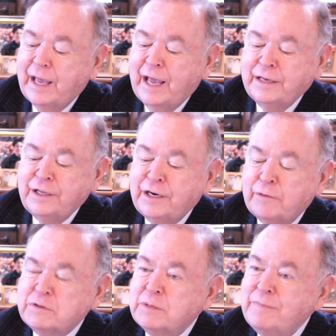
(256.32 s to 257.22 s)
And you know,
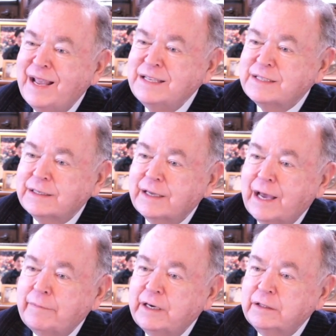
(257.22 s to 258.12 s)
it was amazing
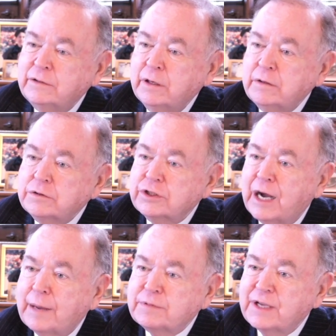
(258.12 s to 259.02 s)
how many little
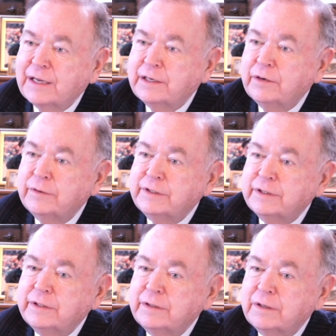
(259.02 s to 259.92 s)
shops I'd go
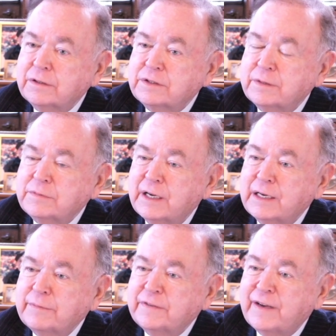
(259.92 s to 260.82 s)
into, or
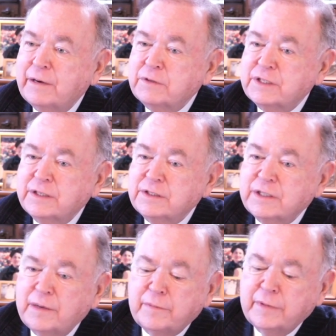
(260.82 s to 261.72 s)
sometime if I was in
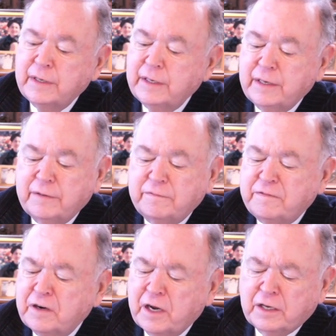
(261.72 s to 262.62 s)
some
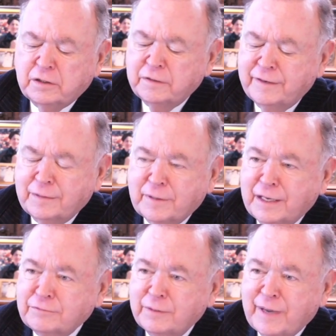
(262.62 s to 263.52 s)
very underdeveloped
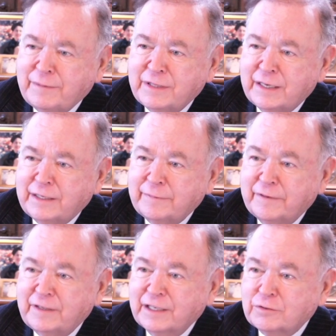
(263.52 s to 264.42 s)
country, maybe they didn't even
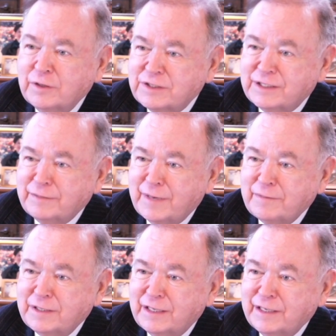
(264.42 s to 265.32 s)
have electricity,
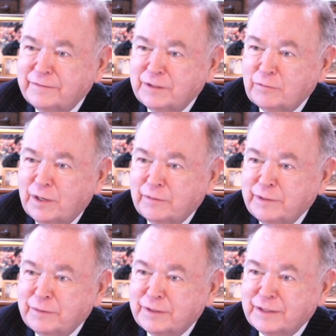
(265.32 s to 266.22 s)
maybe they lived in what
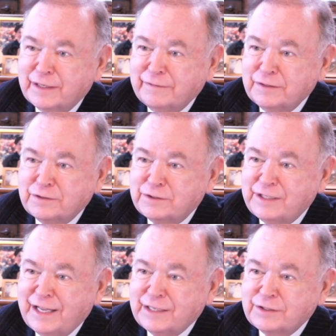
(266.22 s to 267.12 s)
we would think of as
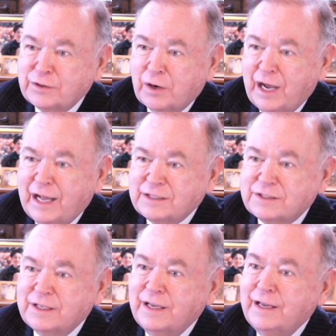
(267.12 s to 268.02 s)
tents or huts,